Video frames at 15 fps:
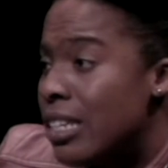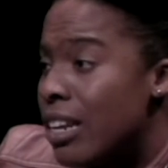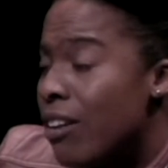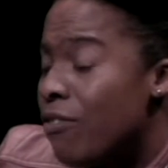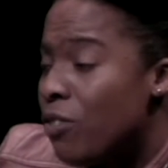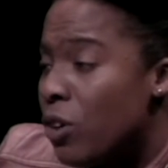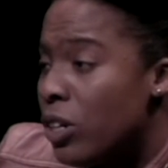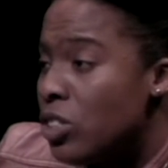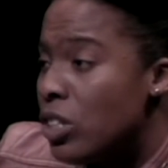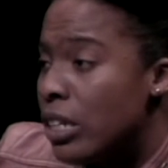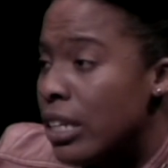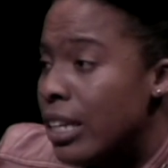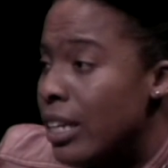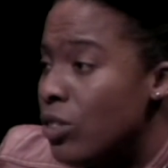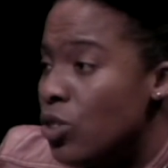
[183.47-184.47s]
And
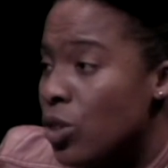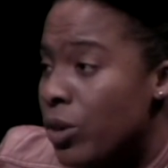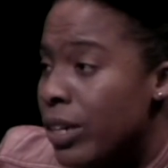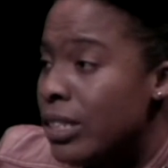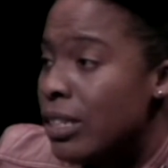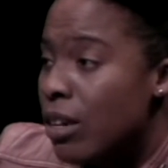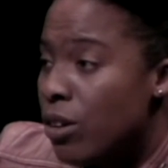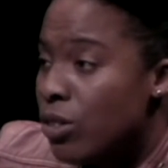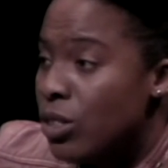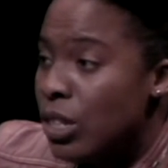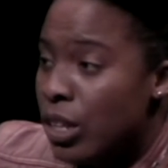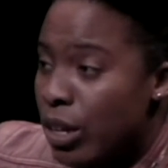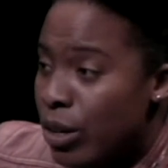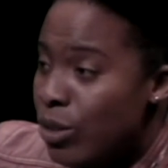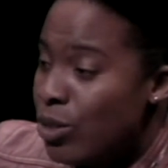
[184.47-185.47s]
unfortunately, choice goes to
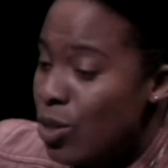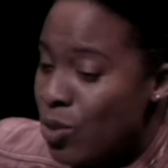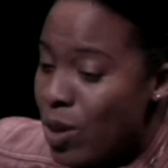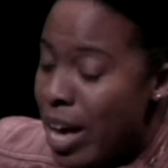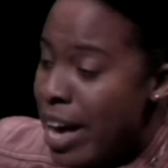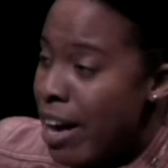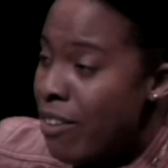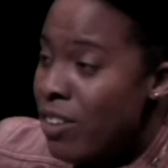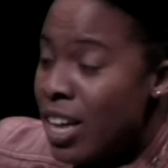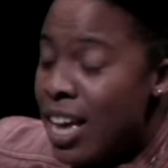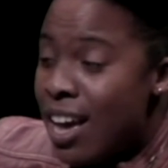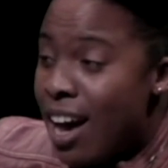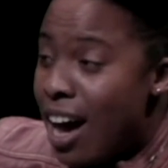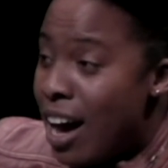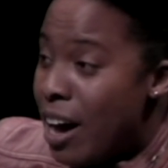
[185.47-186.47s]
those who have
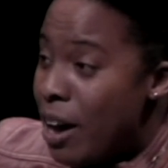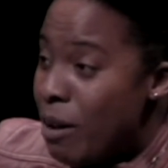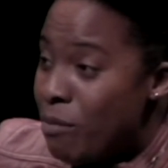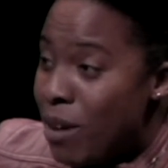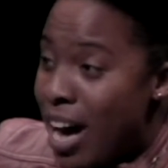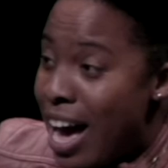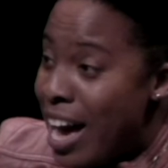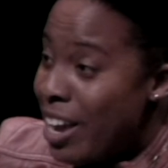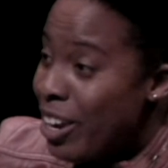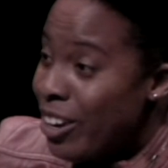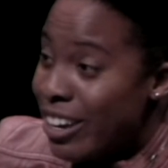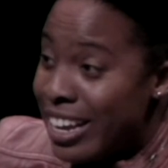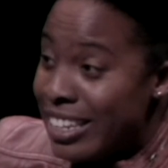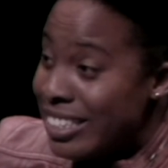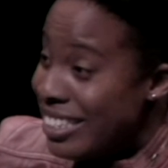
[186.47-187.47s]

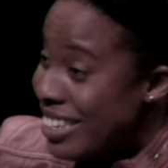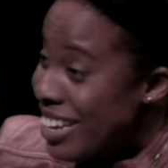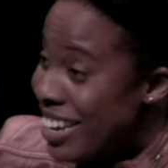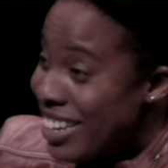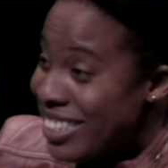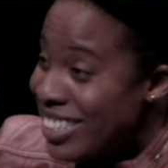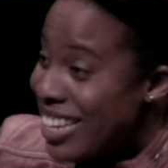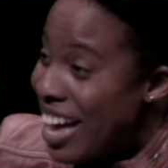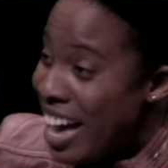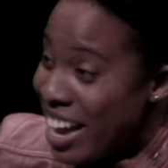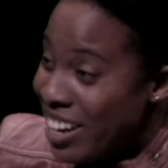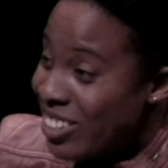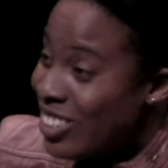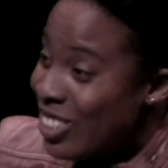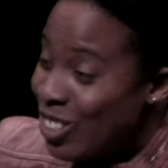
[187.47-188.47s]
higher SES,
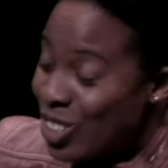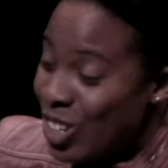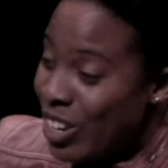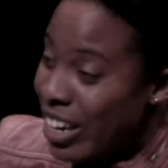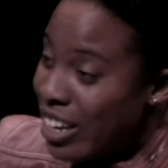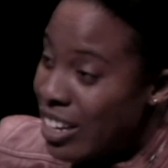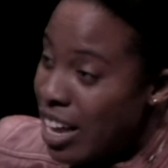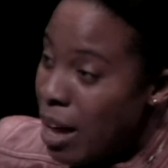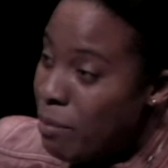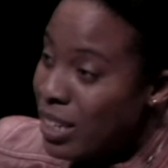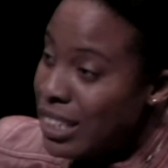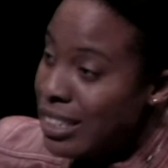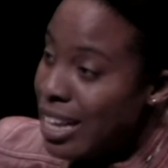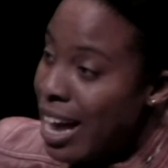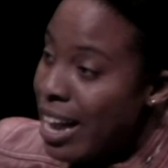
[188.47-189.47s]
higher socioeconomic
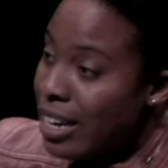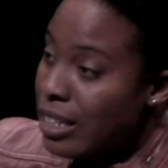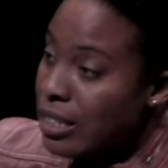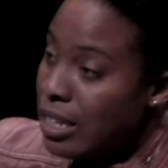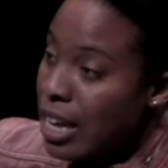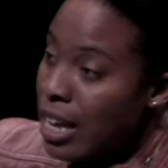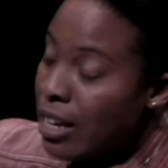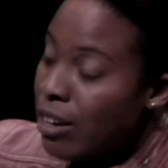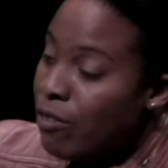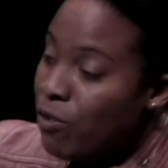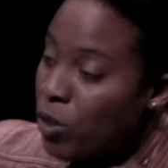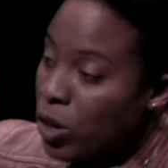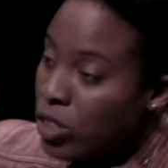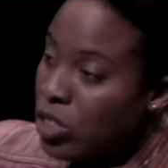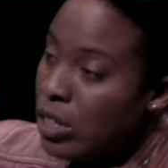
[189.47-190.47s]
status, and
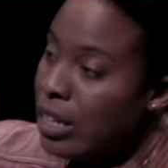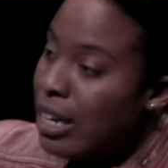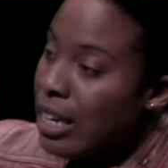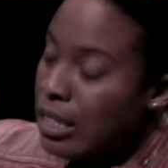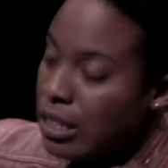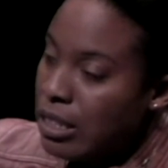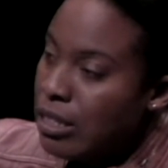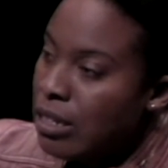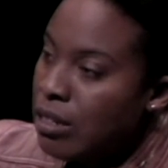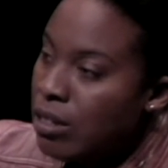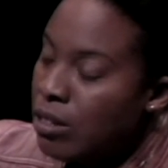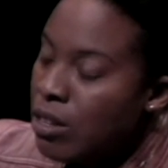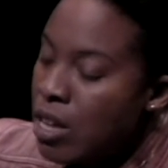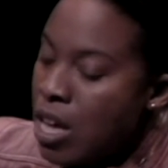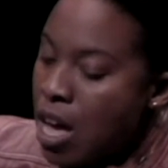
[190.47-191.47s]
unfortunately it's
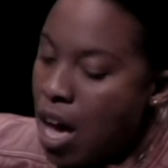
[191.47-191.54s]
still